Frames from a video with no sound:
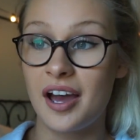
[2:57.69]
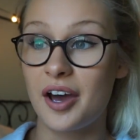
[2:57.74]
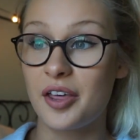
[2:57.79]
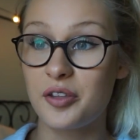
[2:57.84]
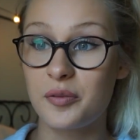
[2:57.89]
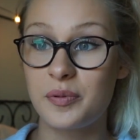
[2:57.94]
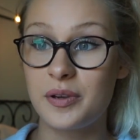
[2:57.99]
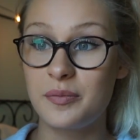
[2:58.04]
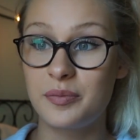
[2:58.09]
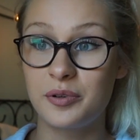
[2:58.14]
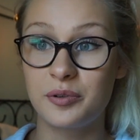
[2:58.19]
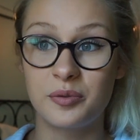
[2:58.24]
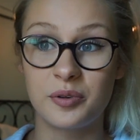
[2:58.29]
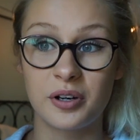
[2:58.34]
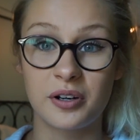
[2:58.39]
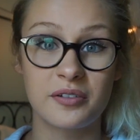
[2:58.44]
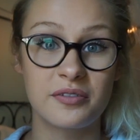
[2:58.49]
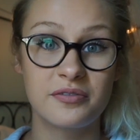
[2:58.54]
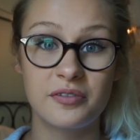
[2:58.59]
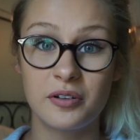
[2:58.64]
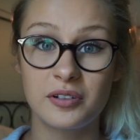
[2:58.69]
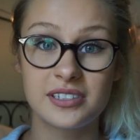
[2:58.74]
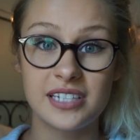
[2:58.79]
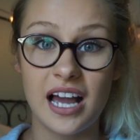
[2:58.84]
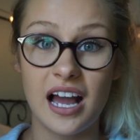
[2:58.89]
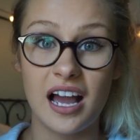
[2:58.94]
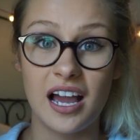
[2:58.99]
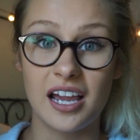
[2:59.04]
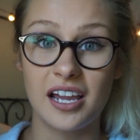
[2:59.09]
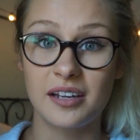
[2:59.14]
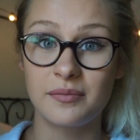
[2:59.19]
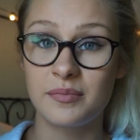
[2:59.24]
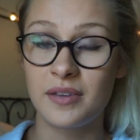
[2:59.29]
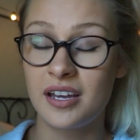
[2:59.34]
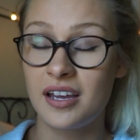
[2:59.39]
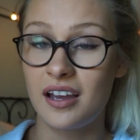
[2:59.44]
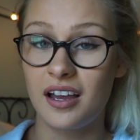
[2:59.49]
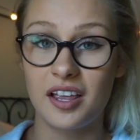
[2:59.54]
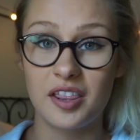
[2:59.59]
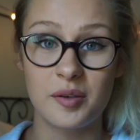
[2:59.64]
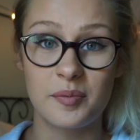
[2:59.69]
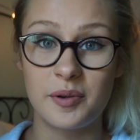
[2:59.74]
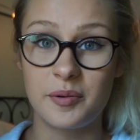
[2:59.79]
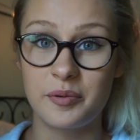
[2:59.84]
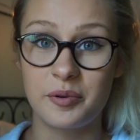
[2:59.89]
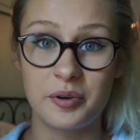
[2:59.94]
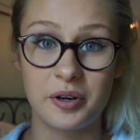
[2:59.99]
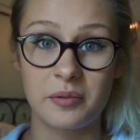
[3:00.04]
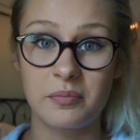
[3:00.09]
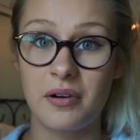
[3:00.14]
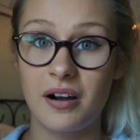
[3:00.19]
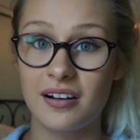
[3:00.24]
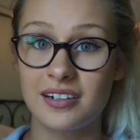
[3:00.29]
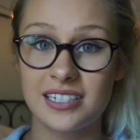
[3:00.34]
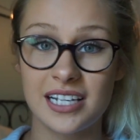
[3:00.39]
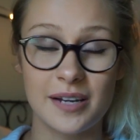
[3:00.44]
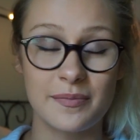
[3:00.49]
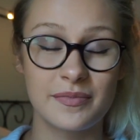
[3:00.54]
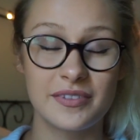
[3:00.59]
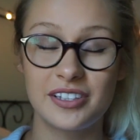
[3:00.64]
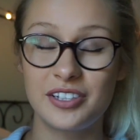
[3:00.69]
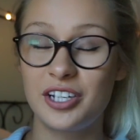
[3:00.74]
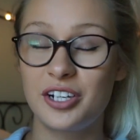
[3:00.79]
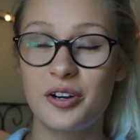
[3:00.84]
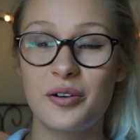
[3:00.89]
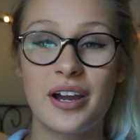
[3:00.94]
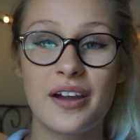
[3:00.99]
Other people work full-time, other people work part-time. You know,